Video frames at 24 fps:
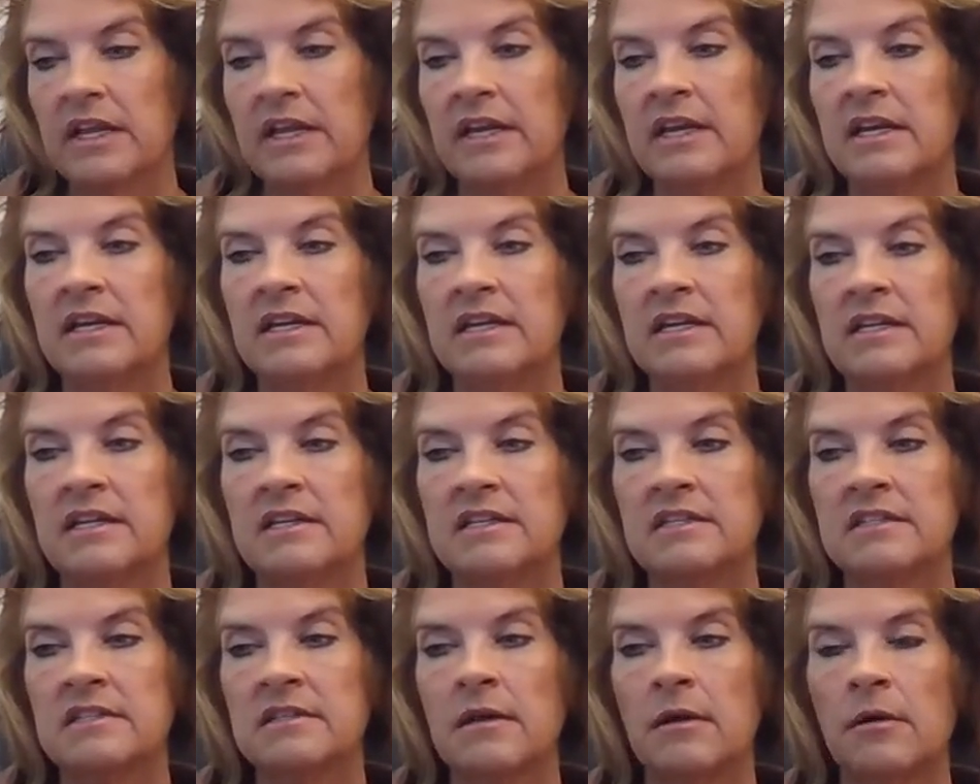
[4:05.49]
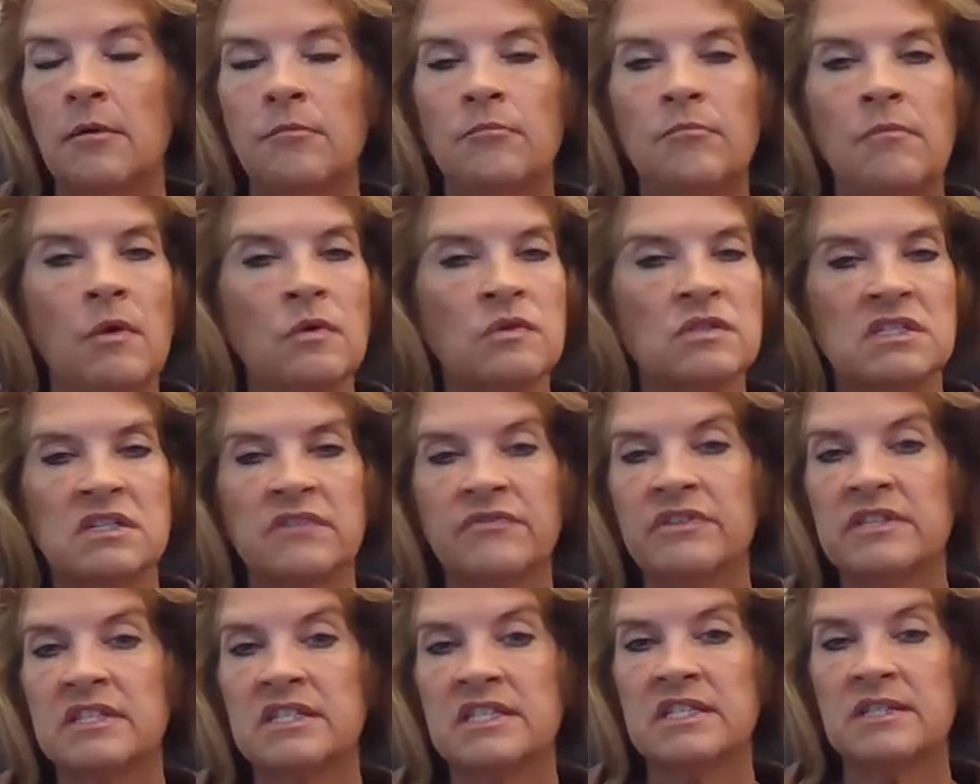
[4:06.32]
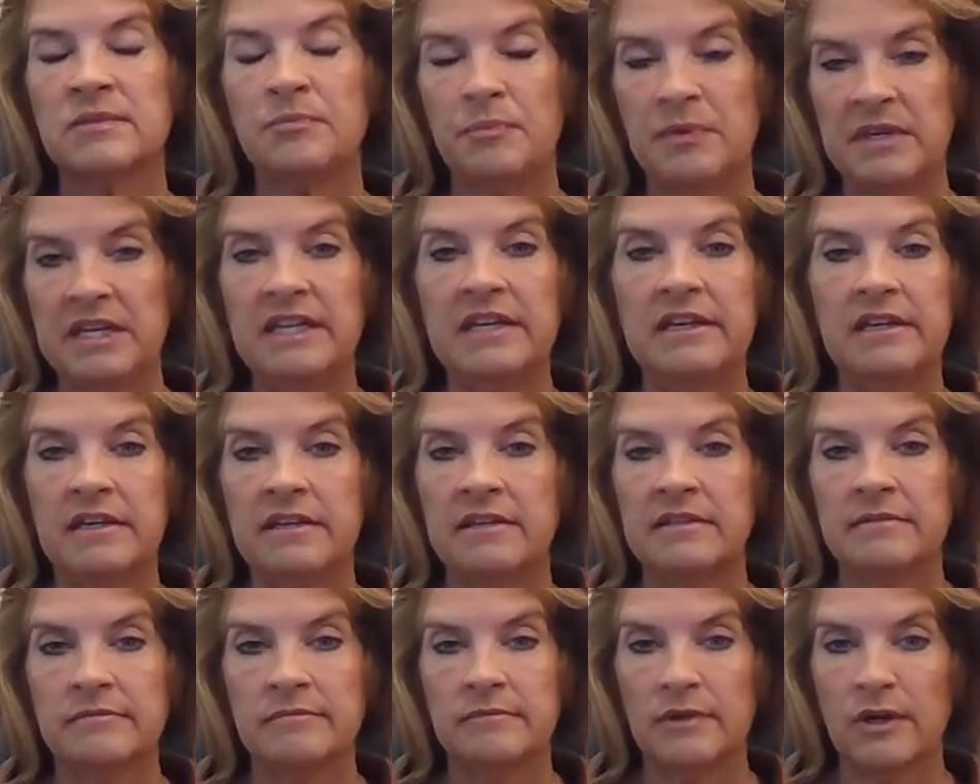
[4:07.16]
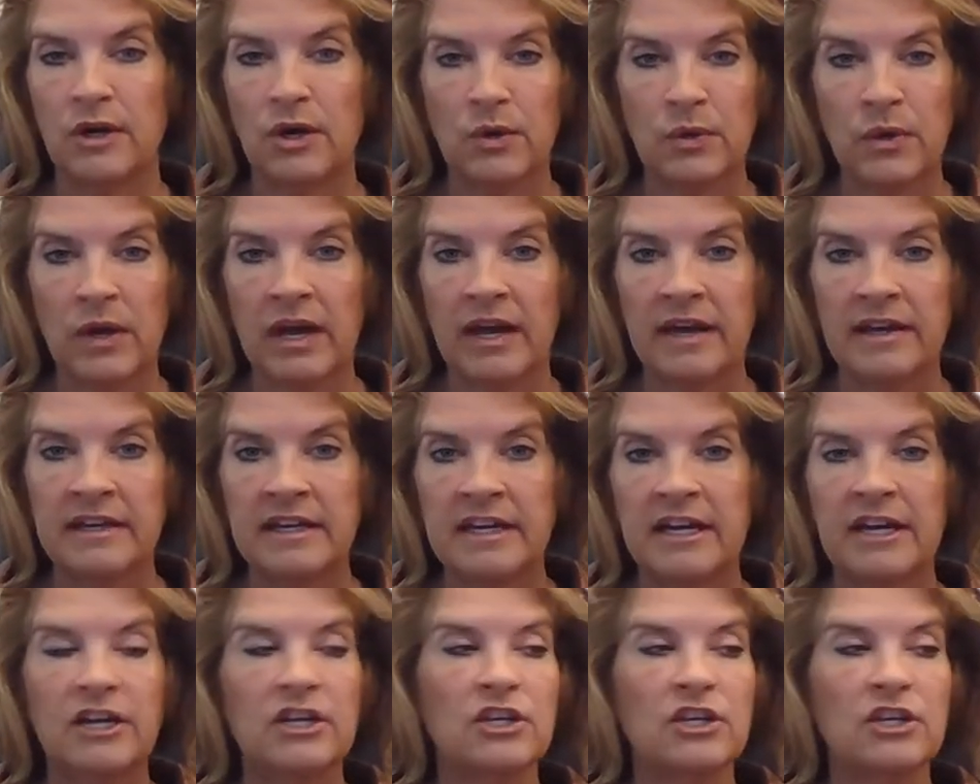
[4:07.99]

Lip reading: is most of us speed, okay?